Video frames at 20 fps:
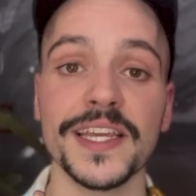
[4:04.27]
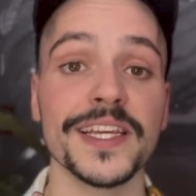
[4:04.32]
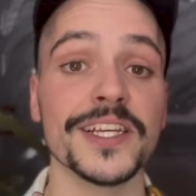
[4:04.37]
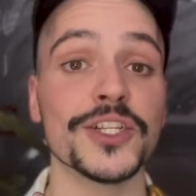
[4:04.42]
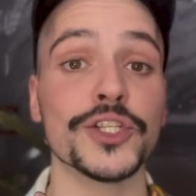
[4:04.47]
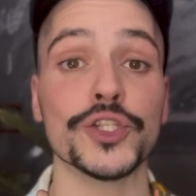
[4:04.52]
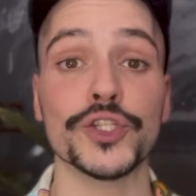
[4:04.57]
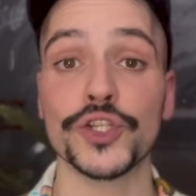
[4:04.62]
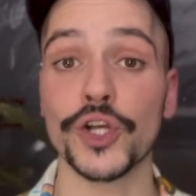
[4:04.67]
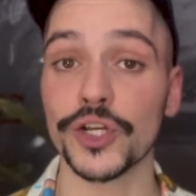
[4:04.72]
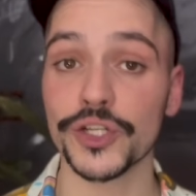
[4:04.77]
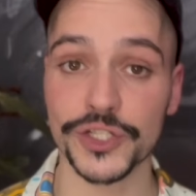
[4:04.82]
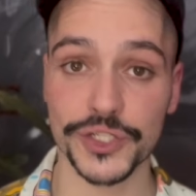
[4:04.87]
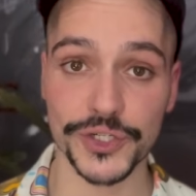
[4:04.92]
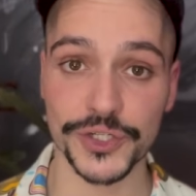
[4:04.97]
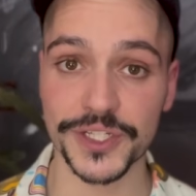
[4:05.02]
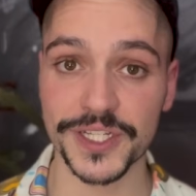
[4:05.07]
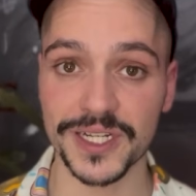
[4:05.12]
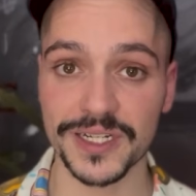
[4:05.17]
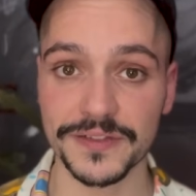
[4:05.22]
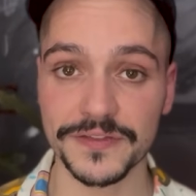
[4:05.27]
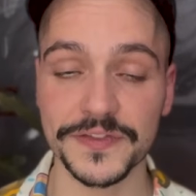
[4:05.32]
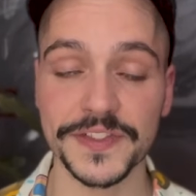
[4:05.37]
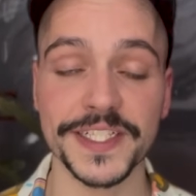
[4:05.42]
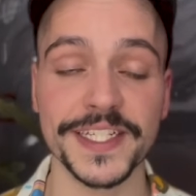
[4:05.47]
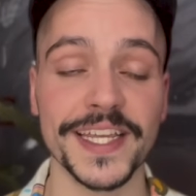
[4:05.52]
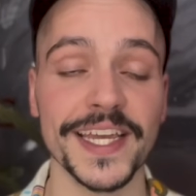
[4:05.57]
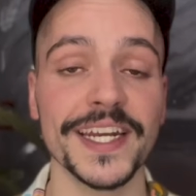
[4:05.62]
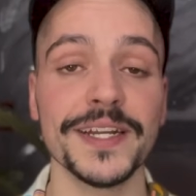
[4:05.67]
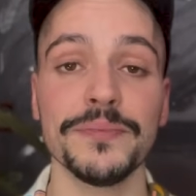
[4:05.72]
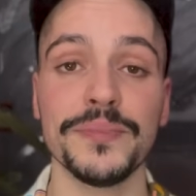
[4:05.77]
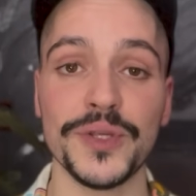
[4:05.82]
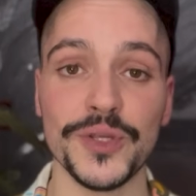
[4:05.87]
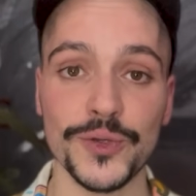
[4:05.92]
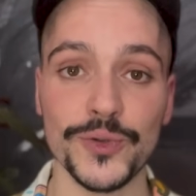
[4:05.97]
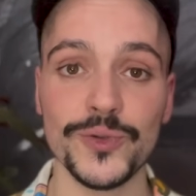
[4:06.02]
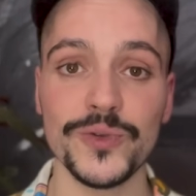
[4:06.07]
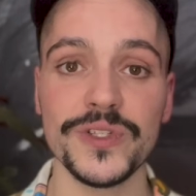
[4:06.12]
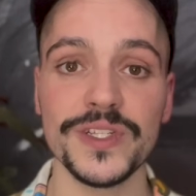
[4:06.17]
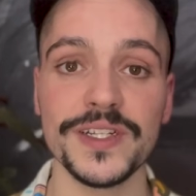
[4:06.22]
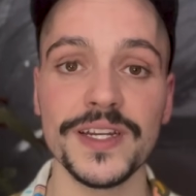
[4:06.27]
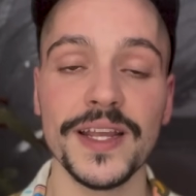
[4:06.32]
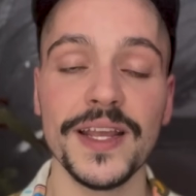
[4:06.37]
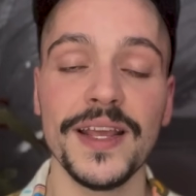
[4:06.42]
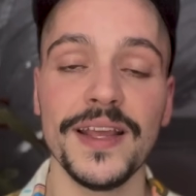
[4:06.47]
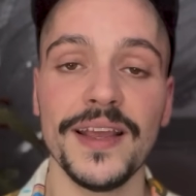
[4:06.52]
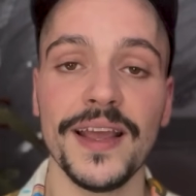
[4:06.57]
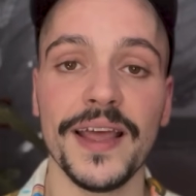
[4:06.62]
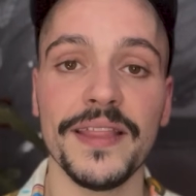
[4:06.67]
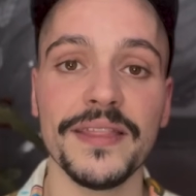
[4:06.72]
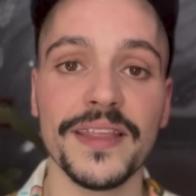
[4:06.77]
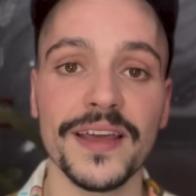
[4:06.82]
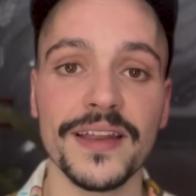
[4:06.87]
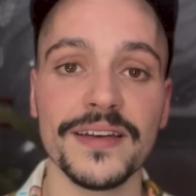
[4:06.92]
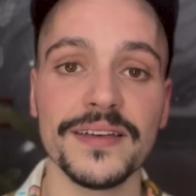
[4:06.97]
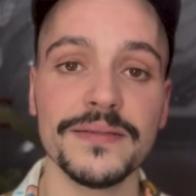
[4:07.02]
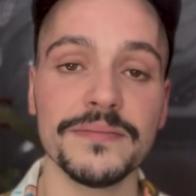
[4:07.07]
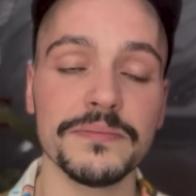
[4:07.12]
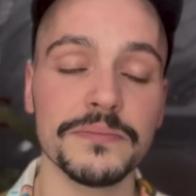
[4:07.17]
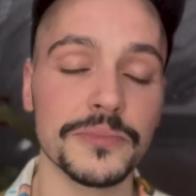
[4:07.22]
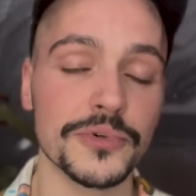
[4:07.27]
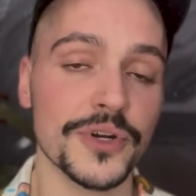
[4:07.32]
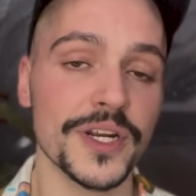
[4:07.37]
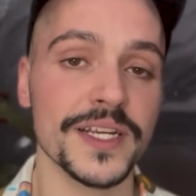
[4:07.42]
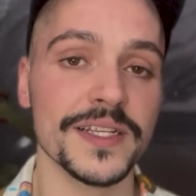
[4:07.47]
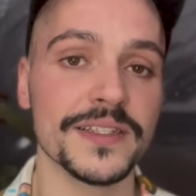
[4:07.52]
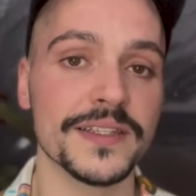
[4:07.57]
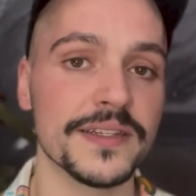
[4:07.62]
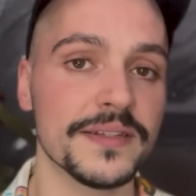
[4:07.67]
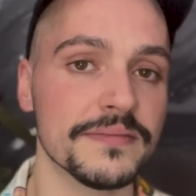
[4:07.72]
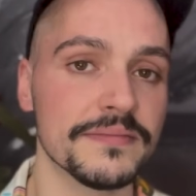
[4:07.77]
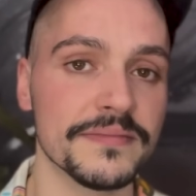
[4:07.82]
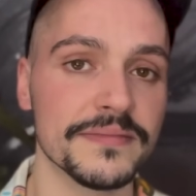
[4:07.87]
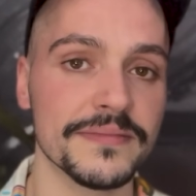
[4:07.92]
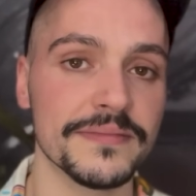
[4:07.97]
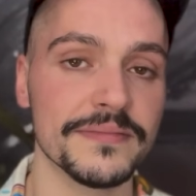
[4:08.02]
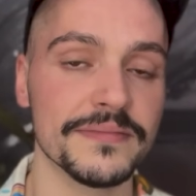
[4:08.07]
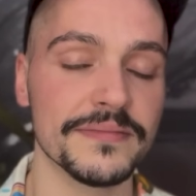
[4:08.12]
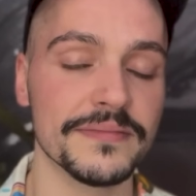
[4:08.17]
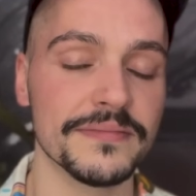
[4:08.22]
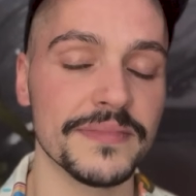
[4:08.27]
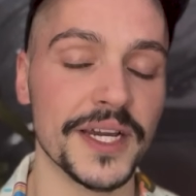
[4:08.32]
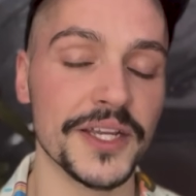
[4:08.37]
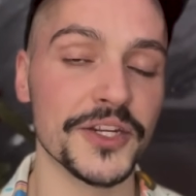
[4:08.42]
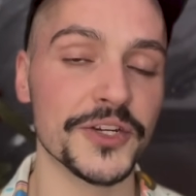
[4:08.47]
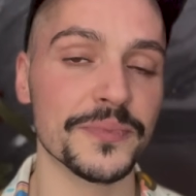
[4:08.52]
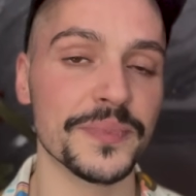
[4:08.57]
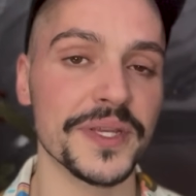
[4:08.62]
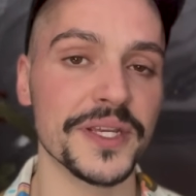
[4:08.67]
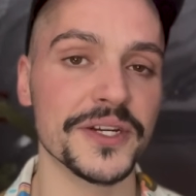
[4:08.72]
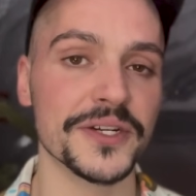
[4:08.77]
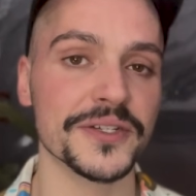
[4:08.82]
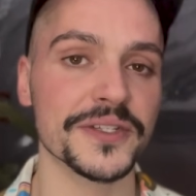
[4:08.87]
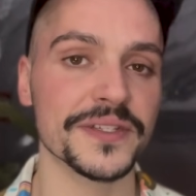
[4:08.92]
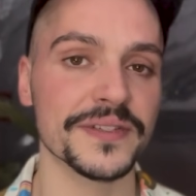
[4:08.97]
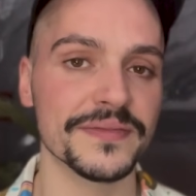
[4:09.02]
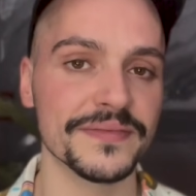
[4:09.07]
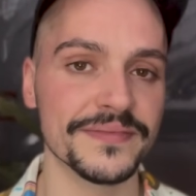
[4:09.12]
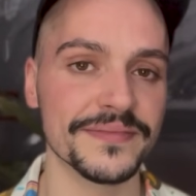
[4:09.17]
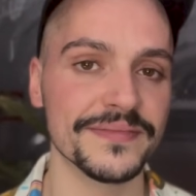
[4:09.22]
exhaust yourself, get abused, and then praised by your peers.